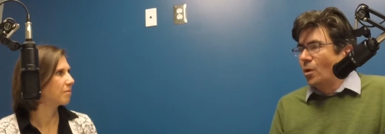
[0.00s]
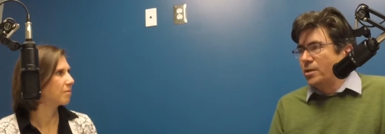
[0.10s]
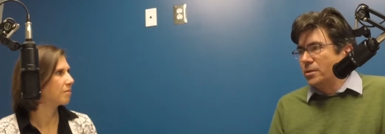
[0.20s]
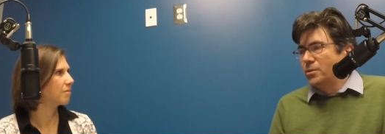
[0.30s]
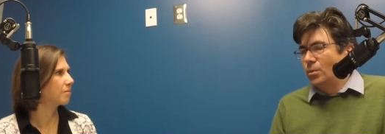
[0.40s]

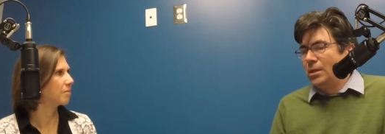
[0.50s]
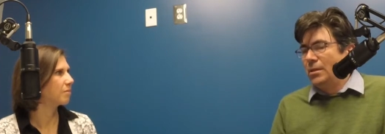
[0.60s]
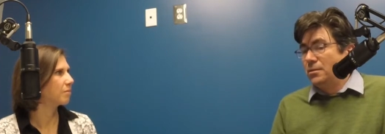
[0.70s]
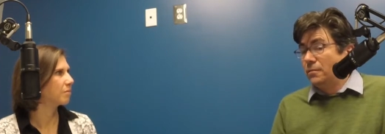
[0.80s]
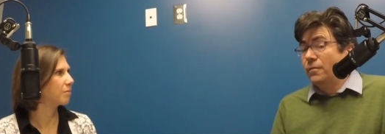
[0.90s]
Speaker 1: crisis we
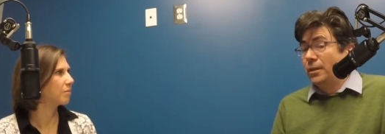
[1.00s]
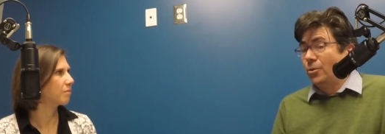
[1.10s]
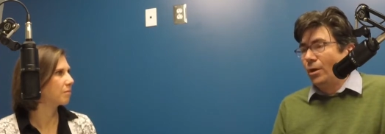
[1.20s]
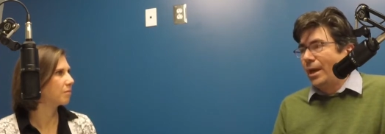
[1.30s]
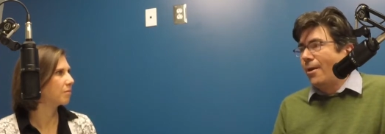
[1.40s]
need to
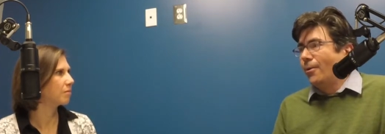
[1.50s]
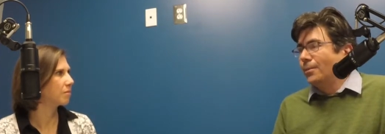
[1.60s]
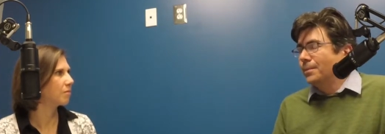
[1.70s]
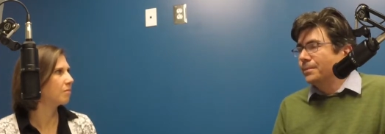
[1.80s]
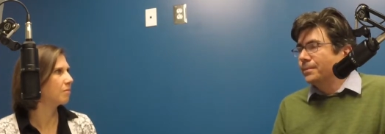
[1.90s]
figure
Speaker 2: it out.
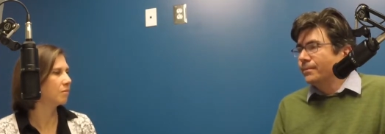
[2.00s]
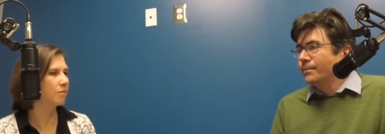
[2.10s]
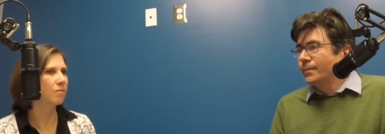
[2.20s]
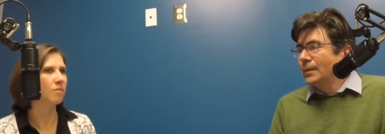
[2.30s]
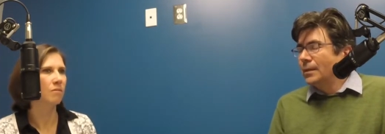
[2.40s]
Mm
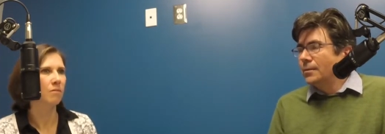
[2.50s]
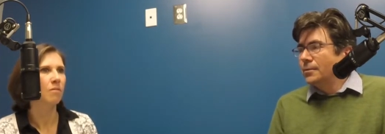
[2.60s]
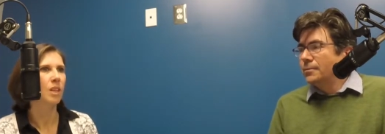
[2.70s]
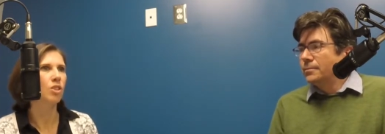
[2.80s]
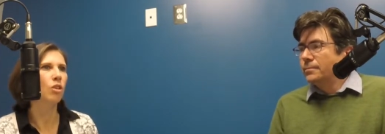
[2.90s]
-hmm.
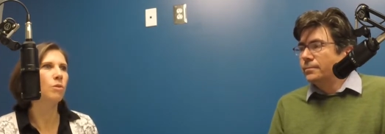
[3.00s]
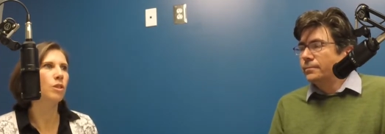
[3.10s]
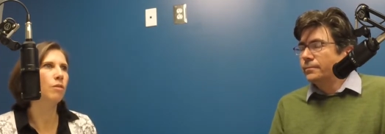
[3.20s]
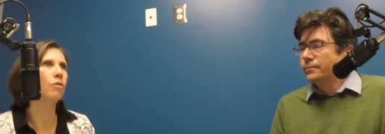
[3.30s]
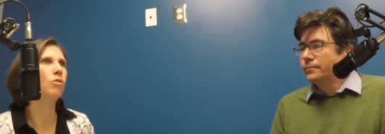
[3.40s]
In terms of
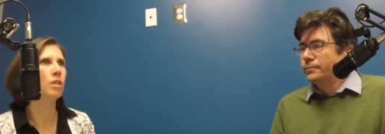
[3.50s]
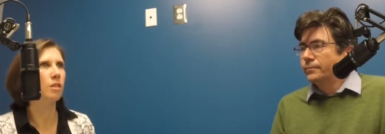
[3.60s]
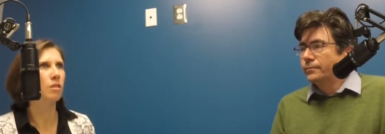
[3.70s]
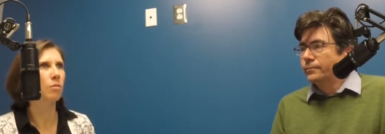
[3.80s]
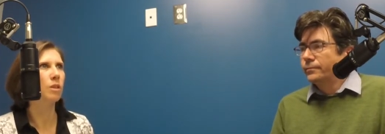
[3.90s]
the food
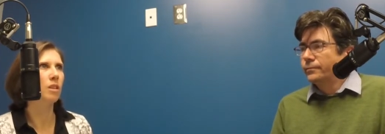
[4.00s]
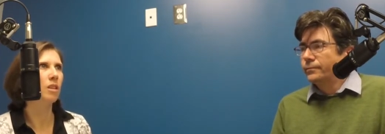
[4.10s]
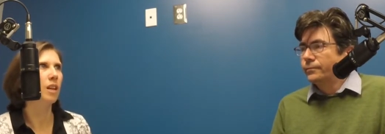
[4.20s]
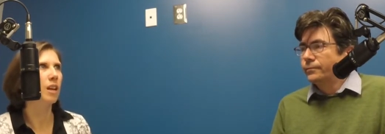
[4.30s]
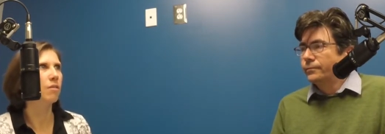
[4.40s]
system and the
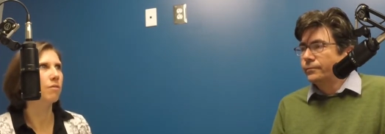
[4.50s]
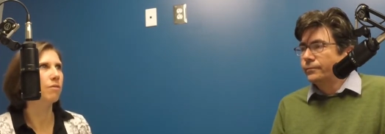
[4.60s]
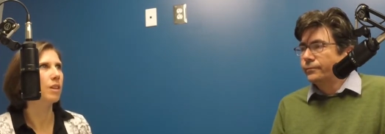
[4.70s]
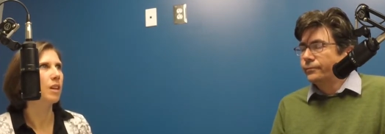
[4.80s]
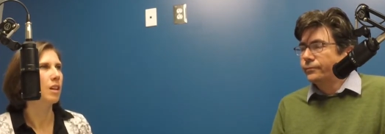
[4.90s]
native
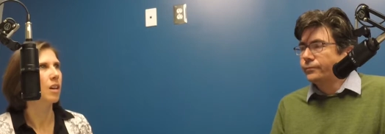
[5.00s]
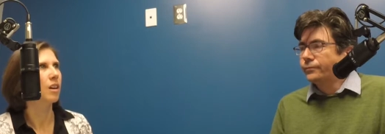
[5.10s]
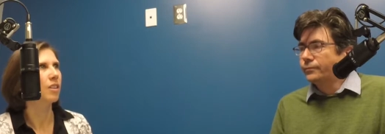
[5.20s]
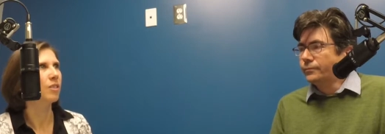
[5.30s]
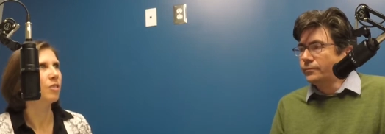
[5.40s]

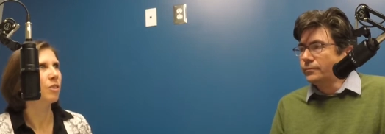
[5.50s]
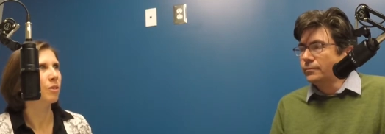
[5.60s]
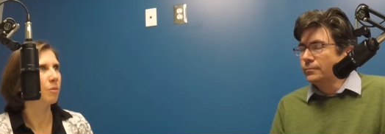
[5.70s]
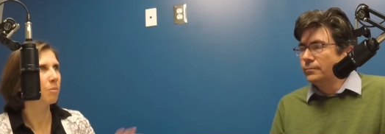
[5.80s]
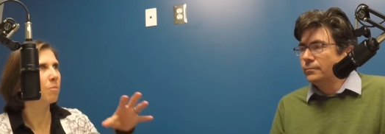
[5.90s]
uh,
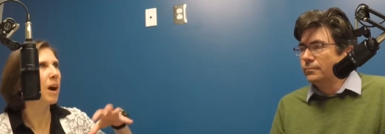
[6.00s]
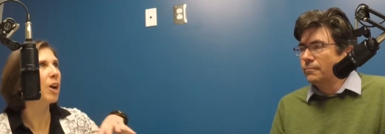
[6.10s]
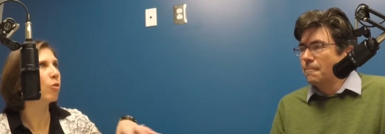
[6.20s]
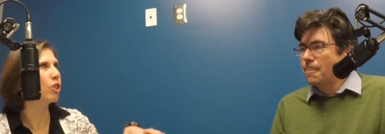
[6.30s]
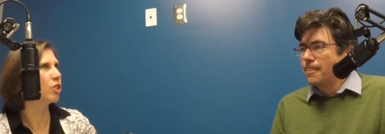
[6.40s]
the
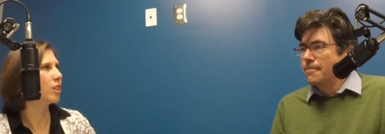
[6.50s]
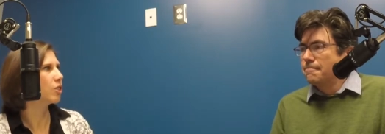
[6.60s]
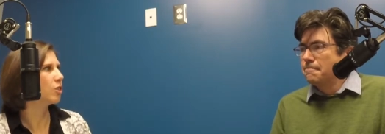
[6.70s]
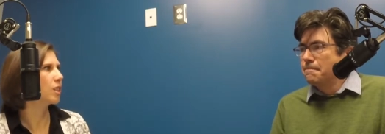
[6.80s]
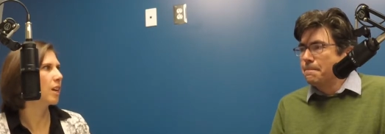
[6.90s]
bioregion, as
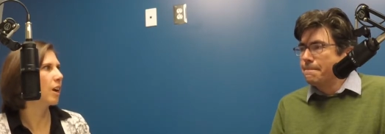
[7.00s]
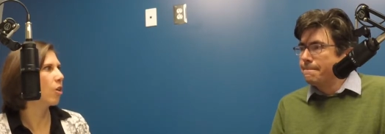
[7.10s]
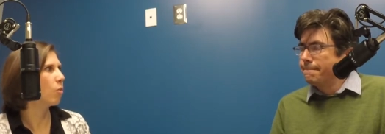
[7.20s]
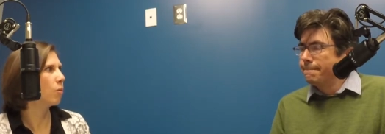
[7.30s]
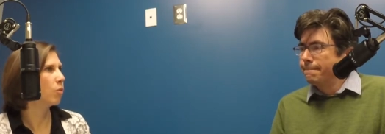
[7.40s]
you said, I
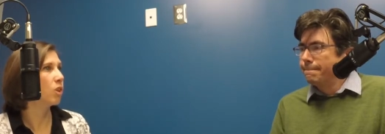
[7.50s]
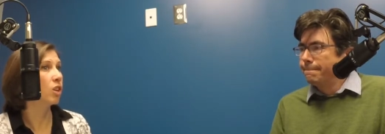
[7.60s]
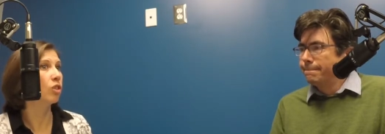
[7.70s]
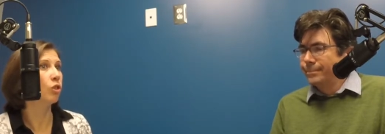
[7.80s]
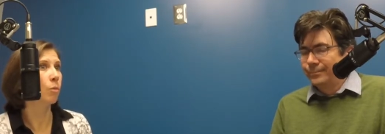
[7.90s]
hope that we
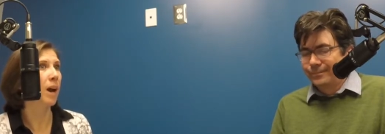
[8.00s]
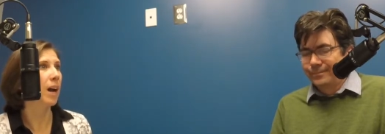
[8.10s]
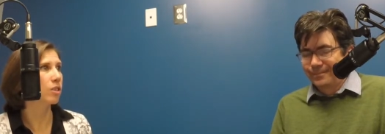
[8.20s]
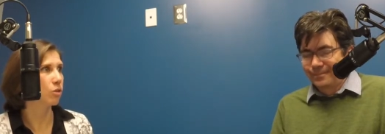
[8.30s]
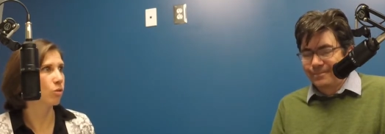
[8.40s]
could look
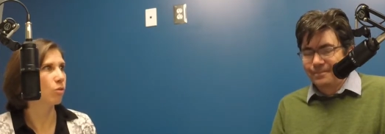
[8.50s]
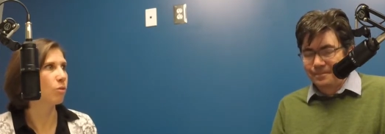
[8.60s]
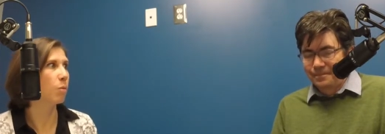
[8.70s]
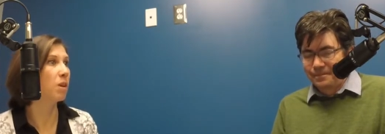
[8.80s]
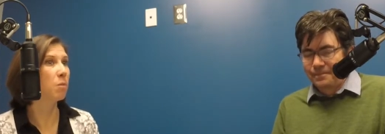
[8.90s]
back to
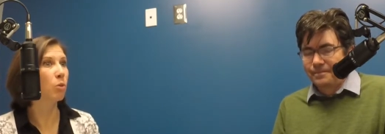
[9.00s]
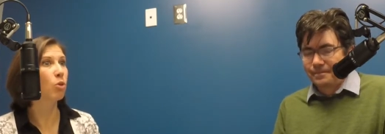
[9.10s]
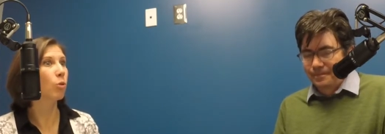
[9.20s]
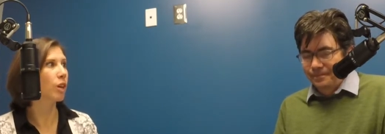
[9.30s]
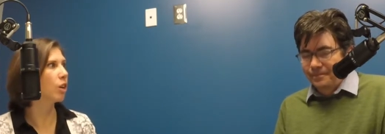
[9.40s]
the people
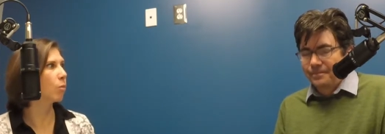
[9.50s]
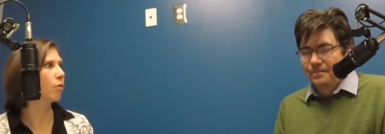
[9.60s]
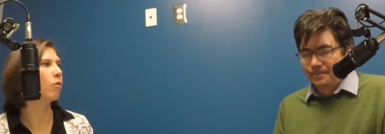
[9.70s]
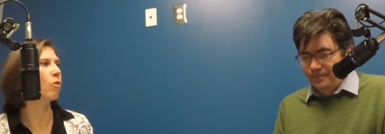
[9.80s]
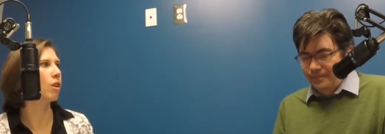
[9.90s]
who were here
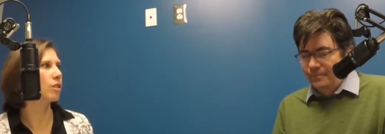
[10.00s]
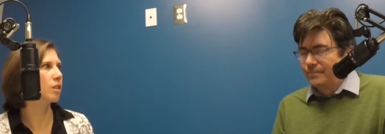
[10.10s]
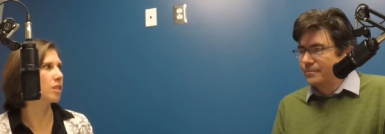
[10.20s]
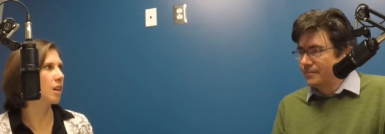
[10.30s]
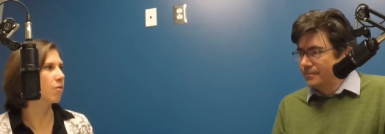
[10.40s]
before us,
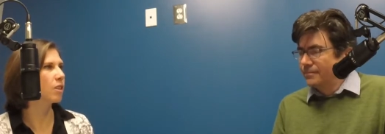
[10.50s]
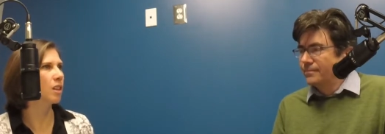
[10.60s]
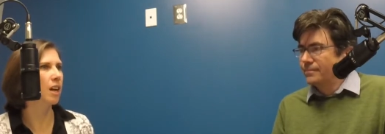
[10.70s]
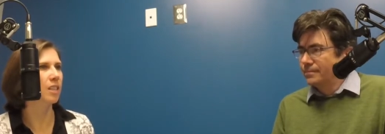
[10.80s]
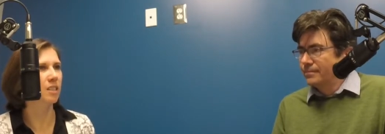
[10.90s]
because I
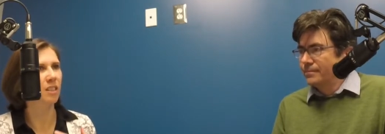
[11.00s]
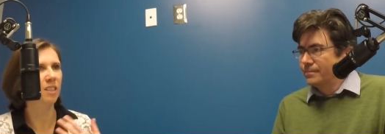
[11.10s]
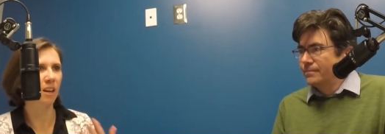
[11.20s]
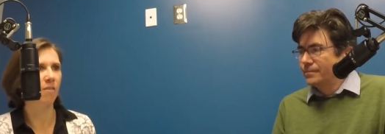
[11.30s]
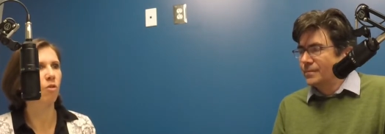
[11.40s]
realize
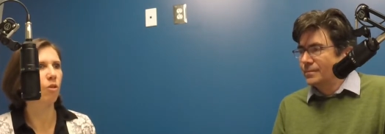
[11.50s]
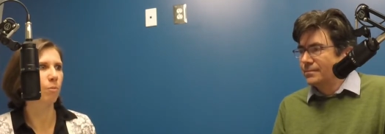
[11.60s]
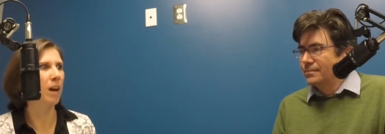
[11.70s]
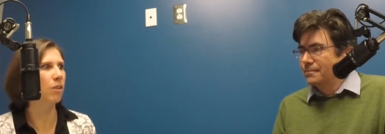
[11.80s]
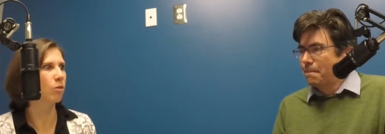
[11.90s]
as I've gone
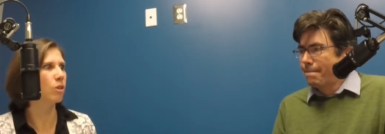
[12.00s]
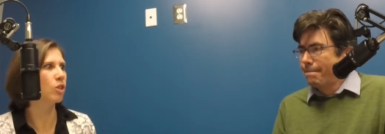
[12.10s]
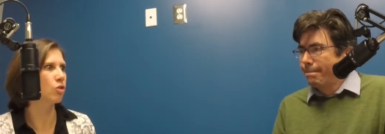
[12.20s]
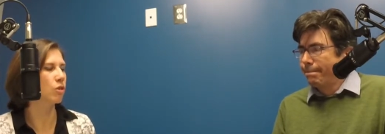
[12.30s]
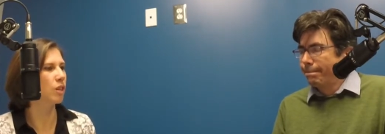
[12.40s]
back through
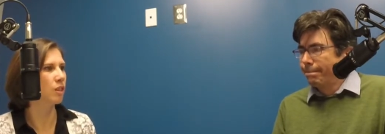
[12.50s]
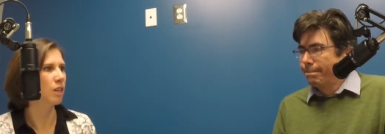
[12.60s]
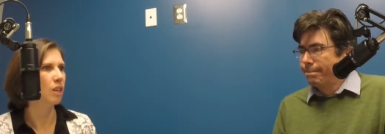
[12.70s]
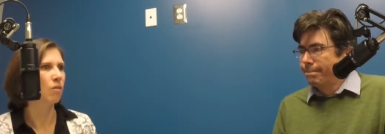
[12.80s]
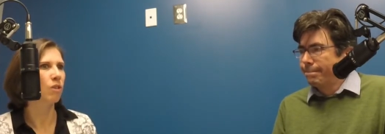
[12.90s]
history and
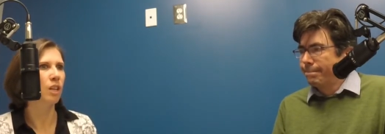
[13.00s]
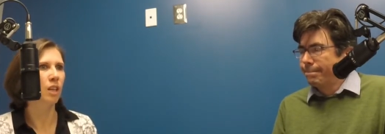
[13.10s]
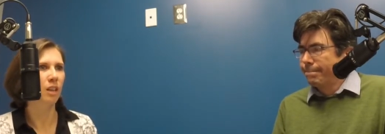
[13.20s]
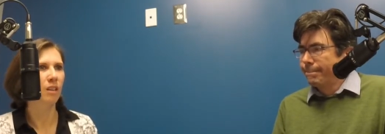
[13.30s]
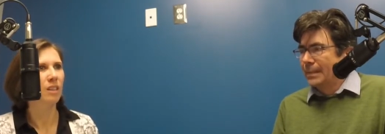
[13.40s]

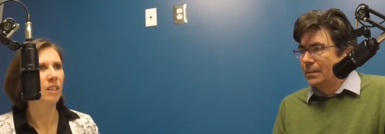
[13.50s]
reading